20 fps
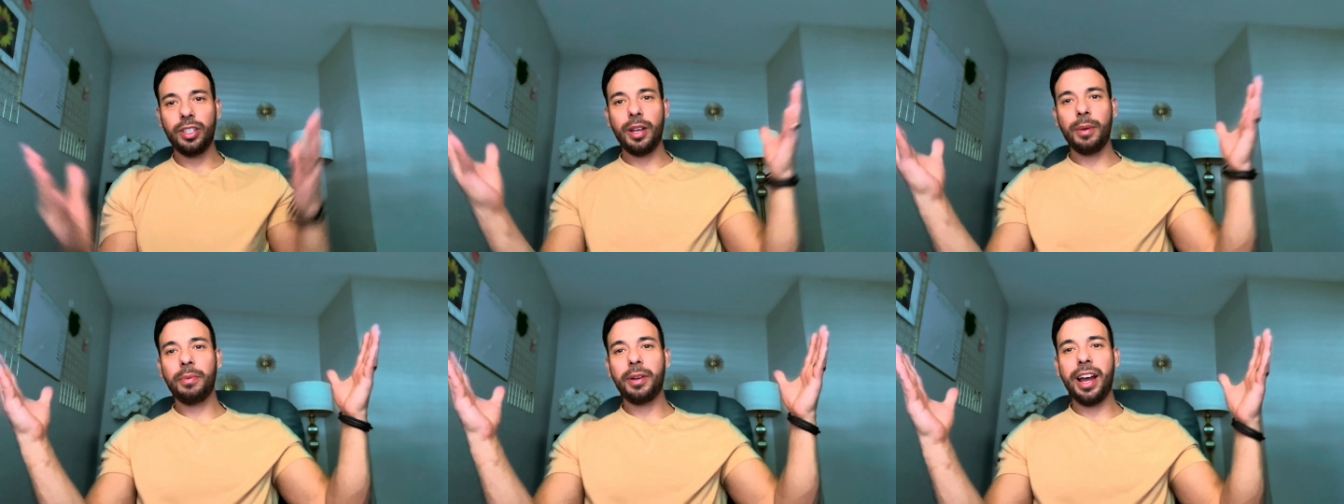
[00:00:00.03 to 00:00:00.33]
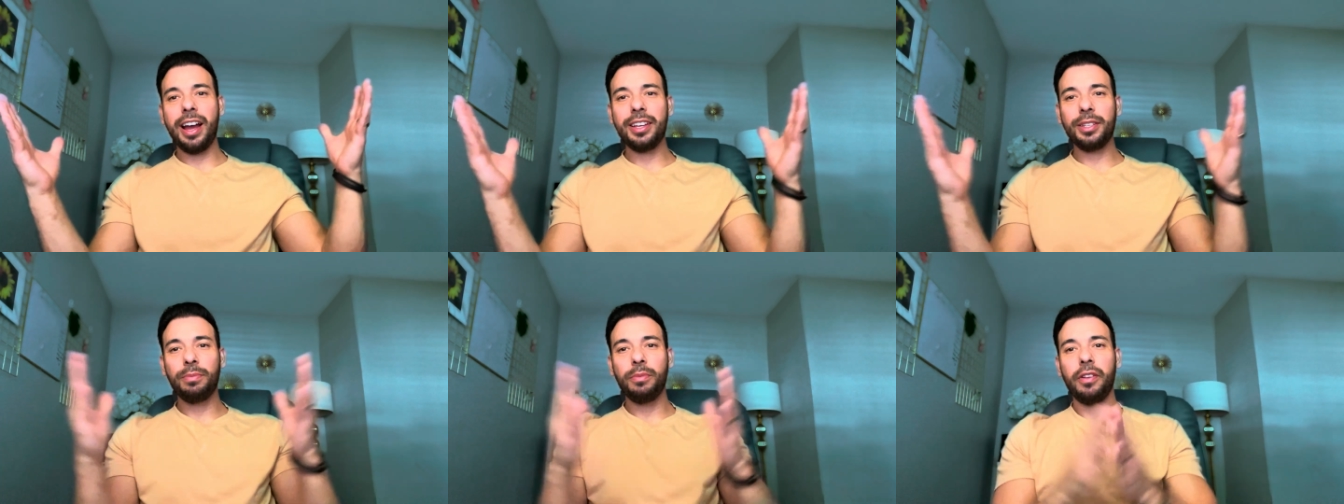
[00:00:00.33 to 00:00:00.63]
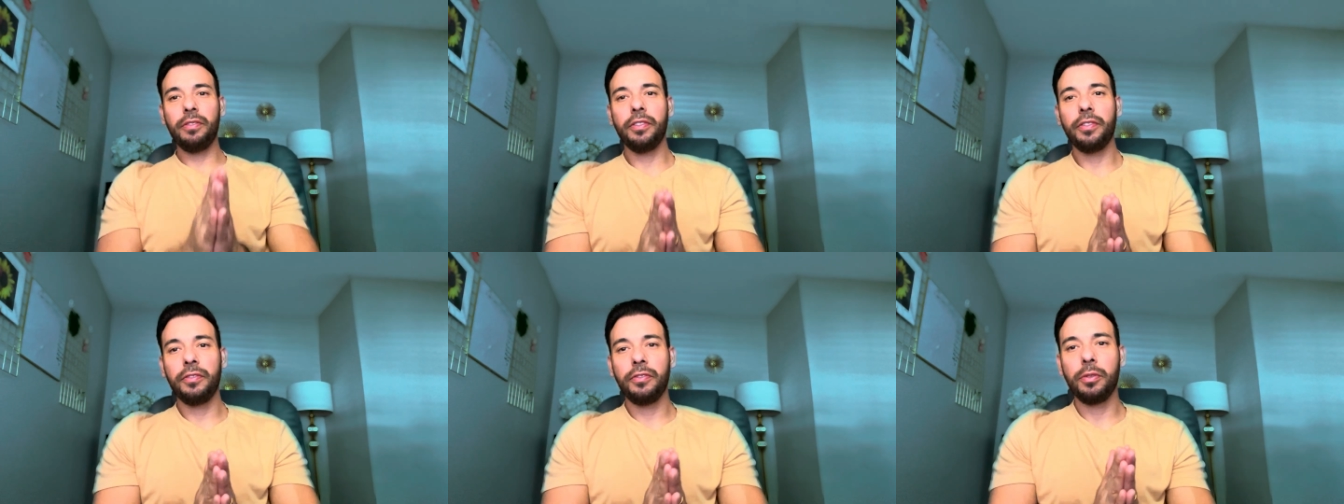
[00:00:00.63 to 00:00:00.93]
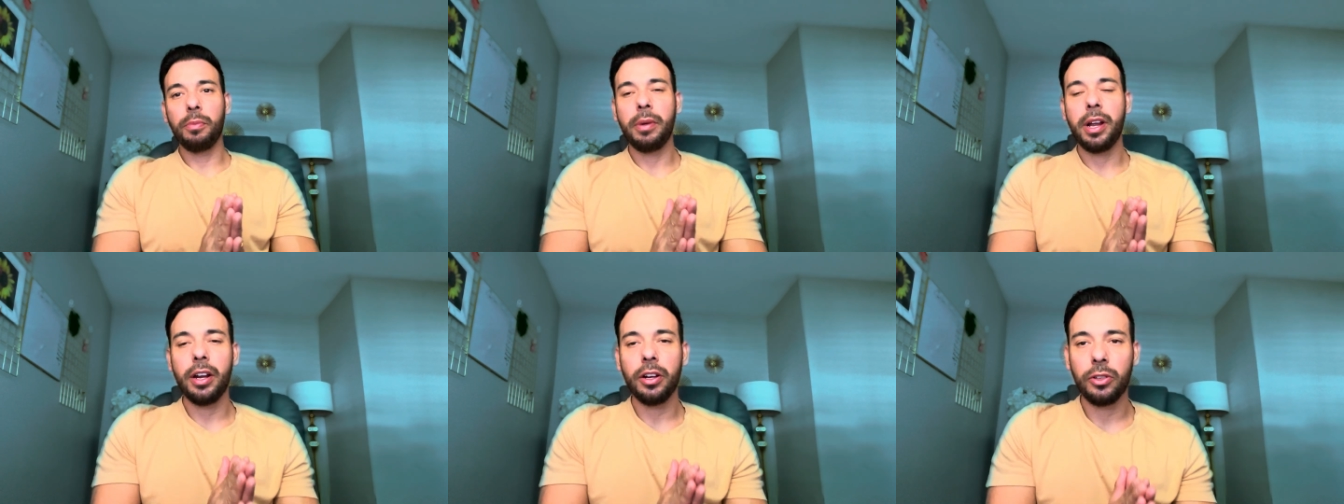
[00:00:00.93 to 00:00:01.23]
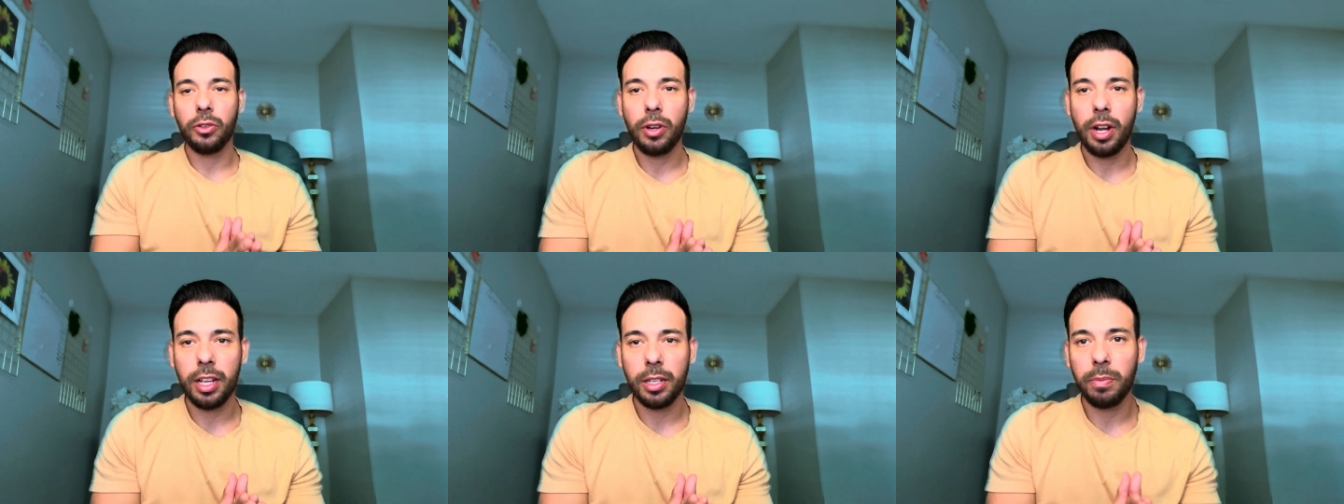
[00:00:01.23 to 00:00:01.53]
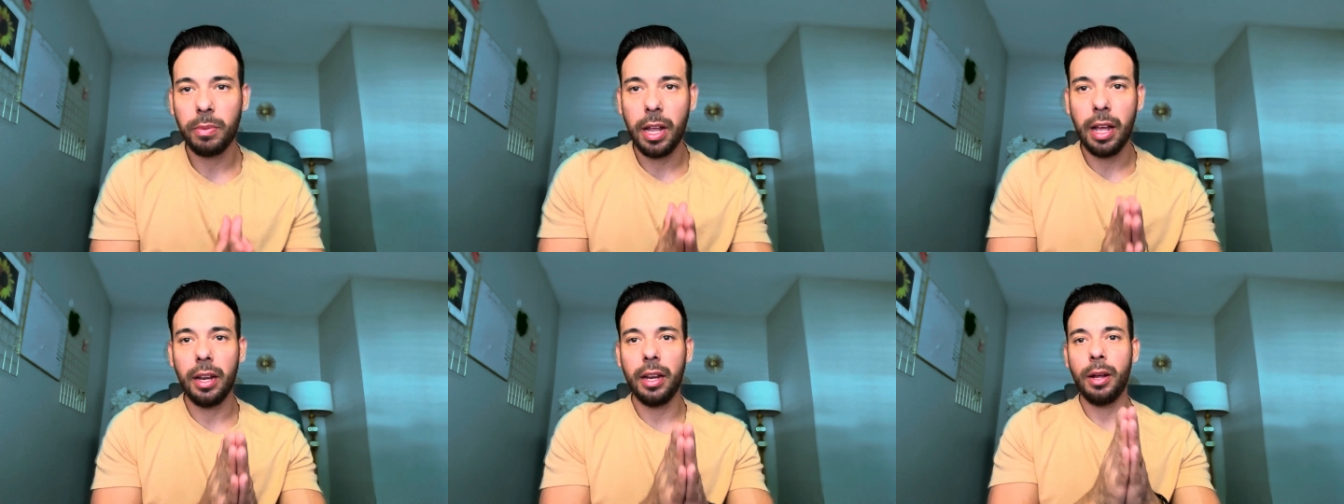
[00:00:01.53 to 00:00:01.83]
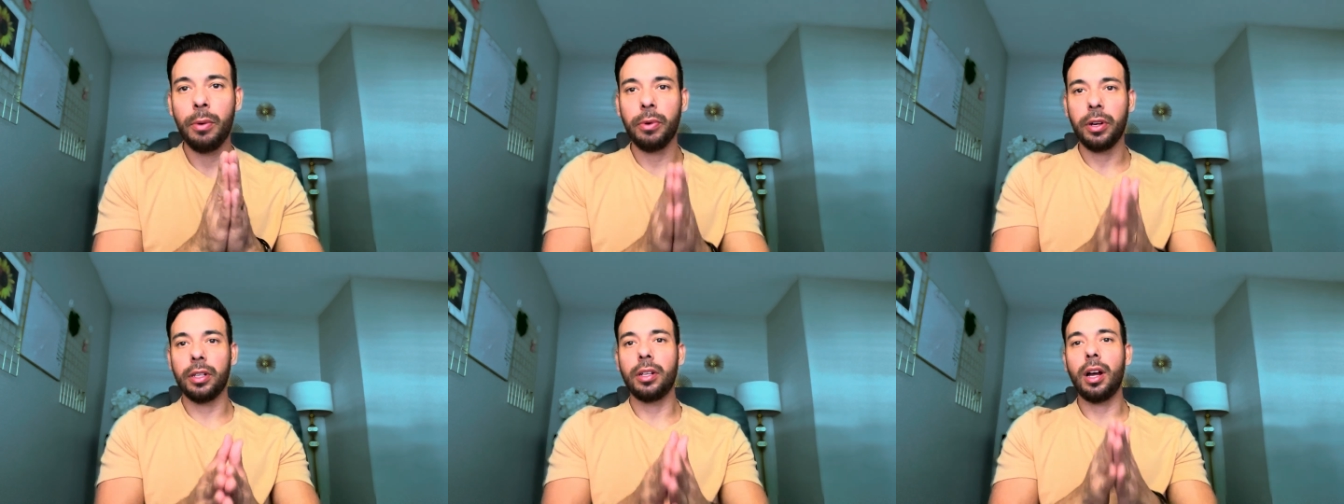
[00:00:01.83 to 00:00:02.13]
up guys, Melvin from Hair Transplant
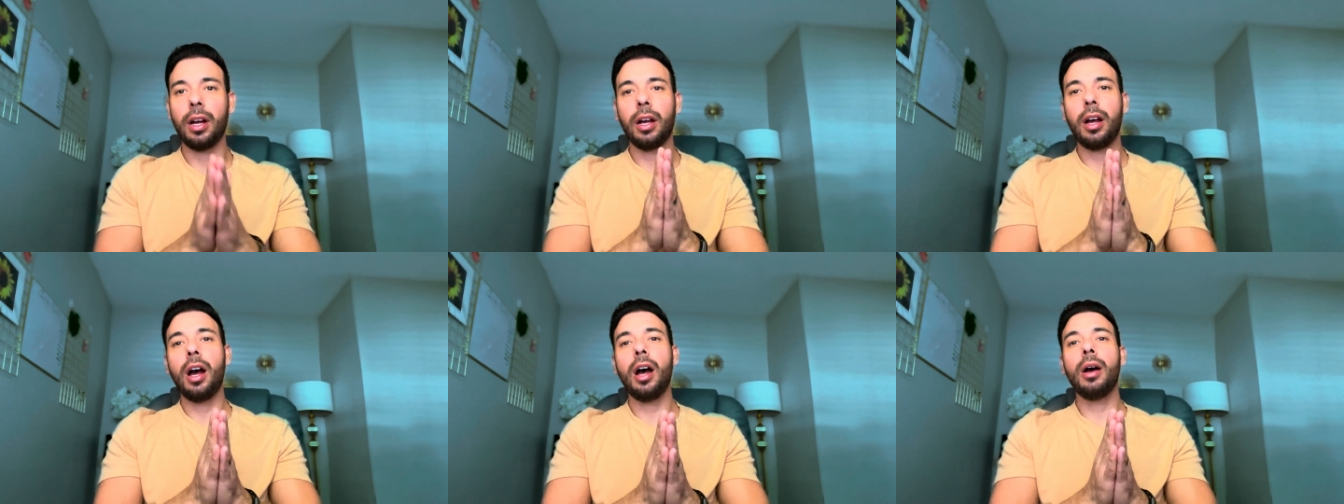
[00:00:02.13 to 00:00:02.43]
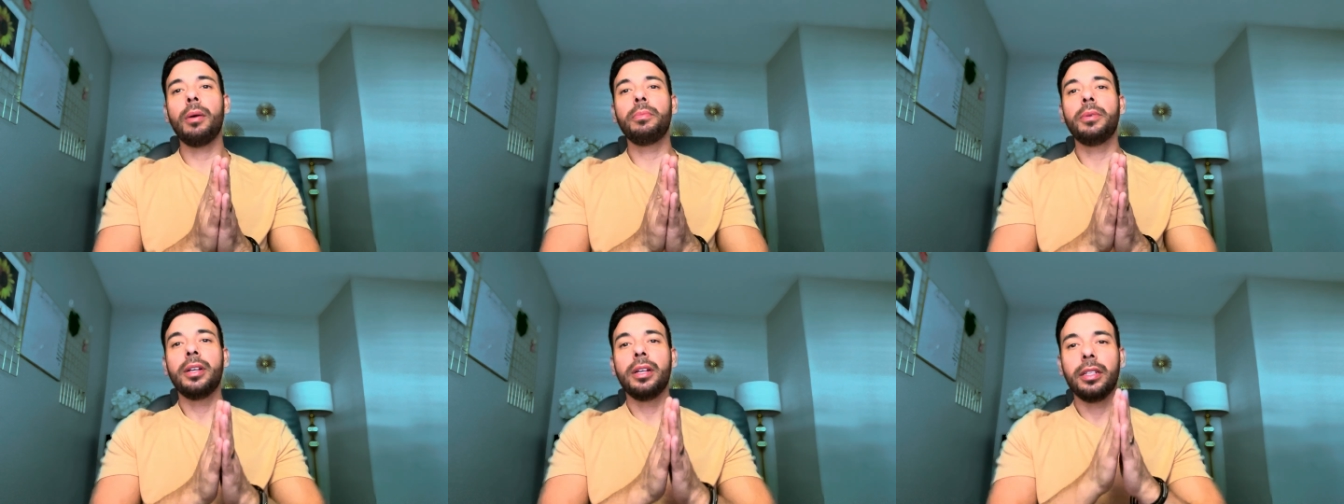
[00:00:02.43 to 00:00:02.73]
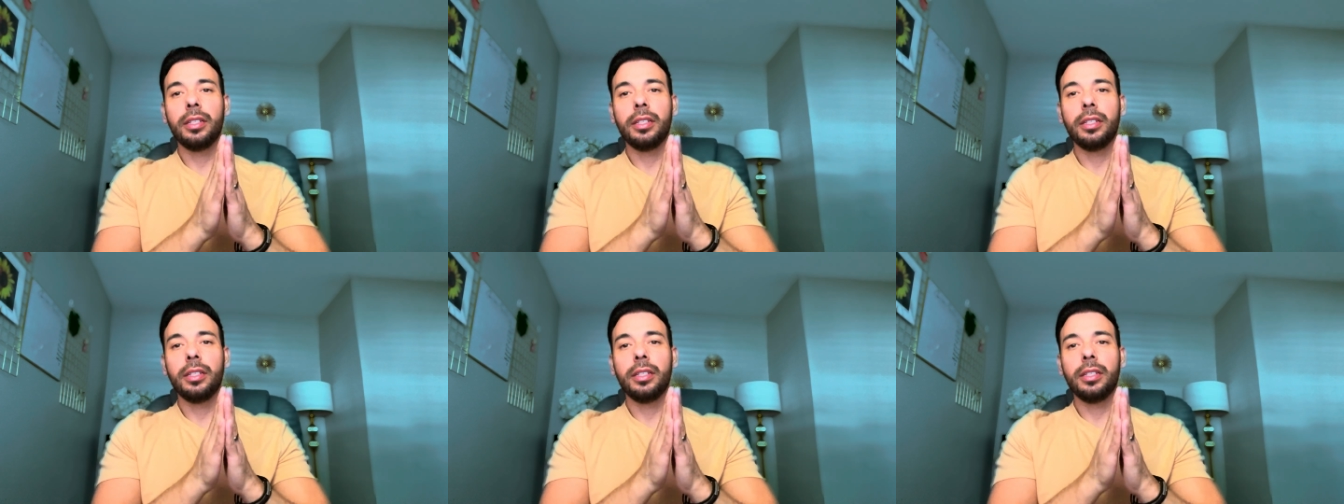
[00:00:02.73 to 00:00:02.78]
Network dot com.